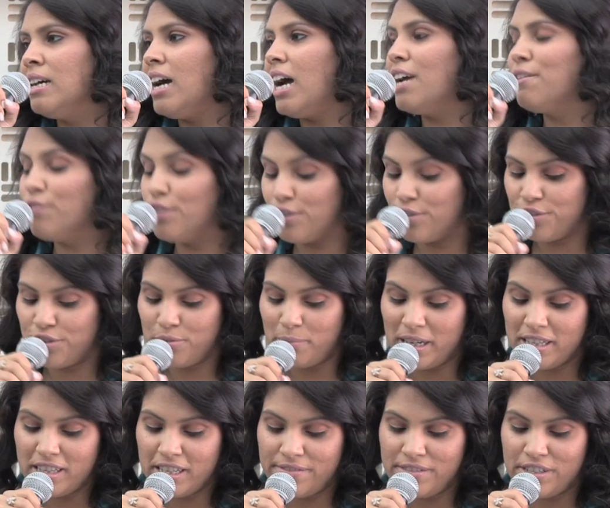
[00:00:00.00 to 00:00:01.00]
I've learned through
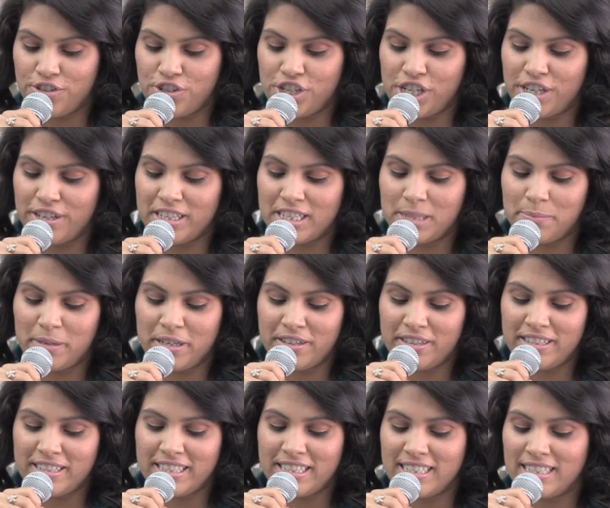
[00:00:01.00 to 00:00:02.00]
my lived and shared
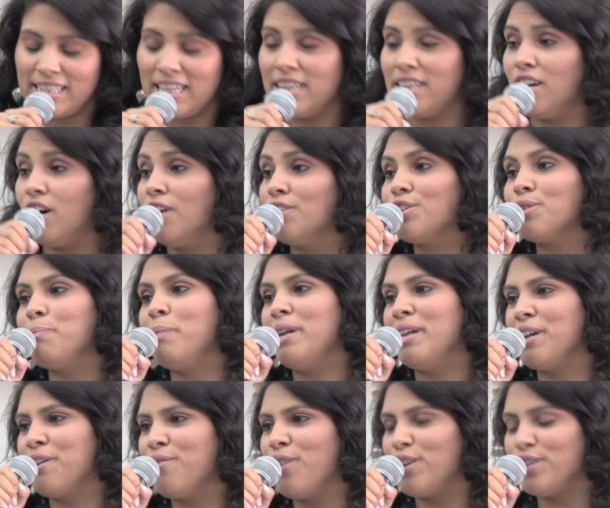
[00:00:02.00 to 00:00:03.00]
experiences that the
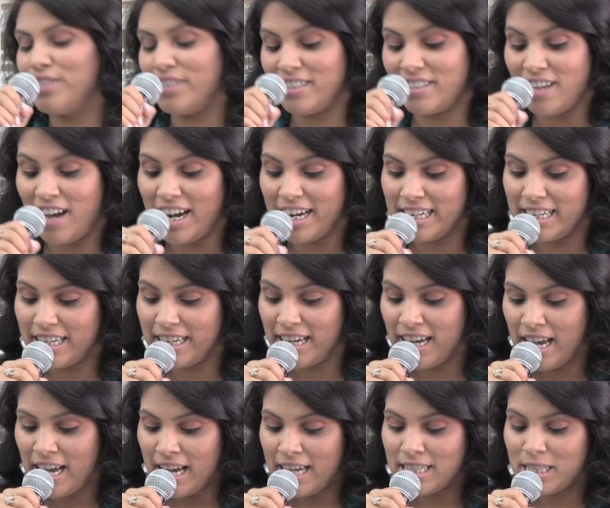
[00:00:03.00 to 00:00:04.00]
underpinning of our society
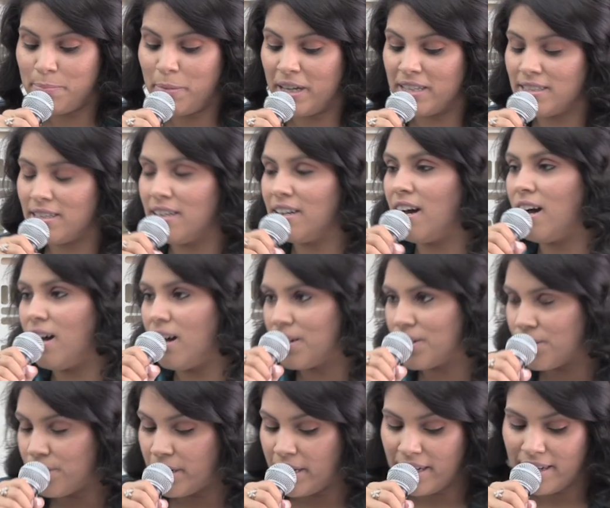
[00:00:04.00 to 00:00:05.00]
depends on
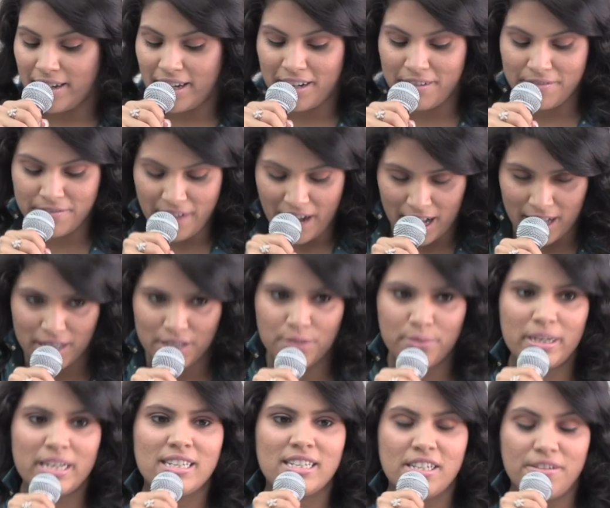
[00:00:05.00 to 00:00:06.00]
honoring and
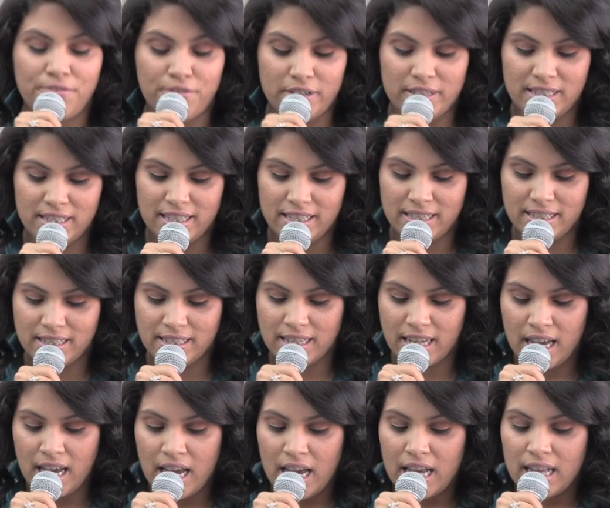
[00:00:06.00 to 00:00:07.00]
valuing differences,
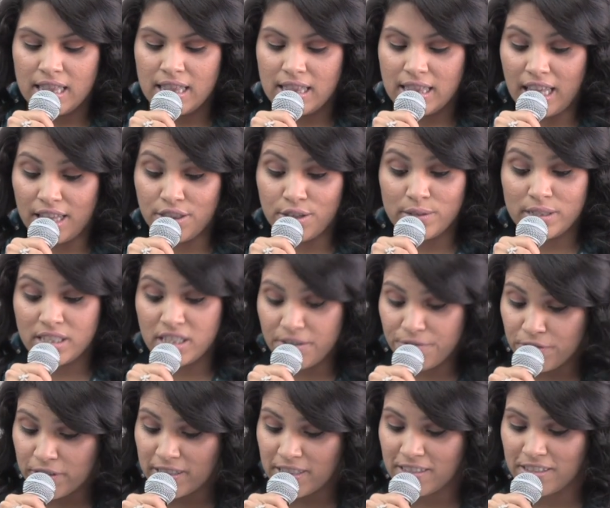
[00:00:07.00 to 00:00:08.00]
that those
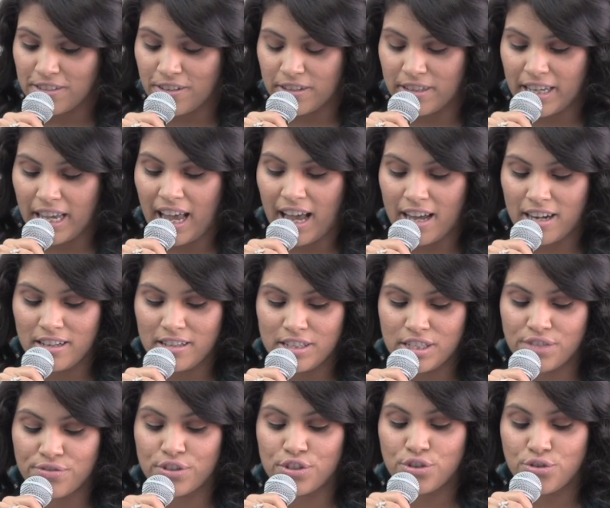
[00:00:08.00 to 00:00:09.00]
differences are the
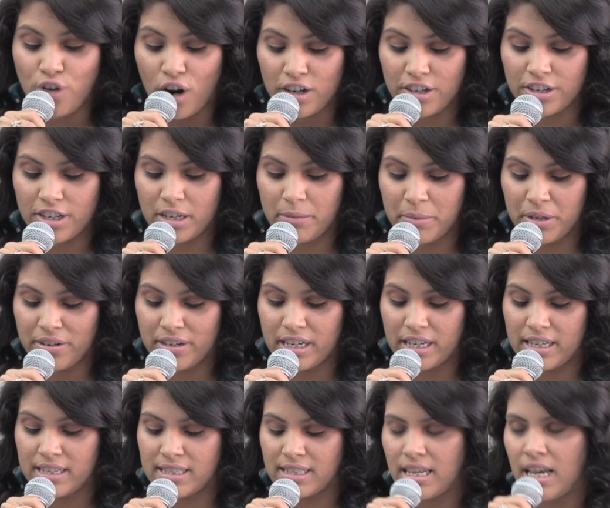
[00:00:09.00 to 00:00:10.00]
catalyst for stronger
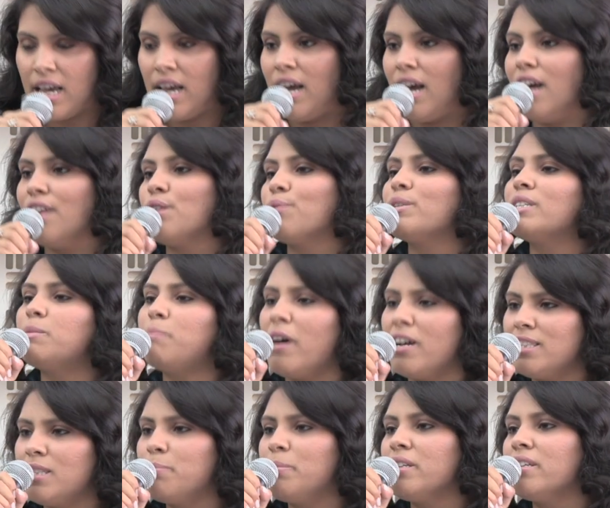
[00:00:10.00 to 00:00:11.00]
communities, and the
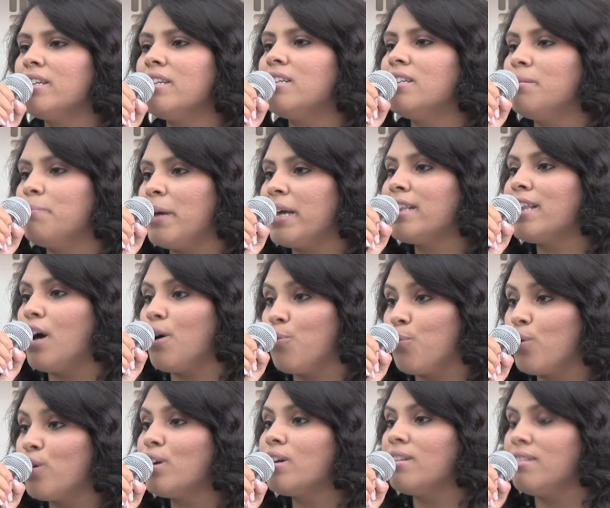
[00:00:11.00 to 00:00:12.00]
responsibility to make that
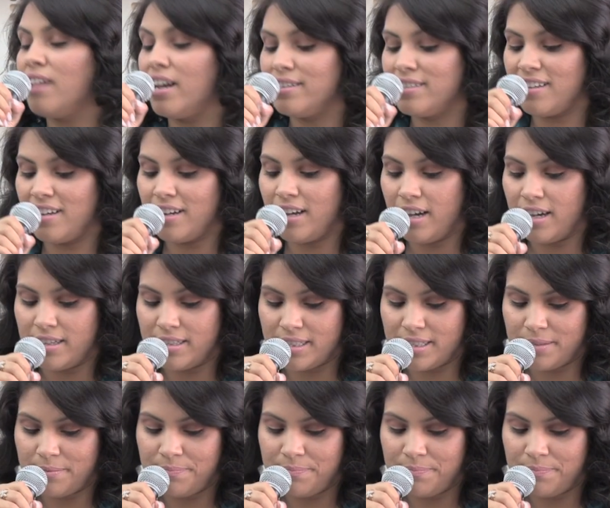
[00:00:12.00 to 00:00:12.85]
work lies on us.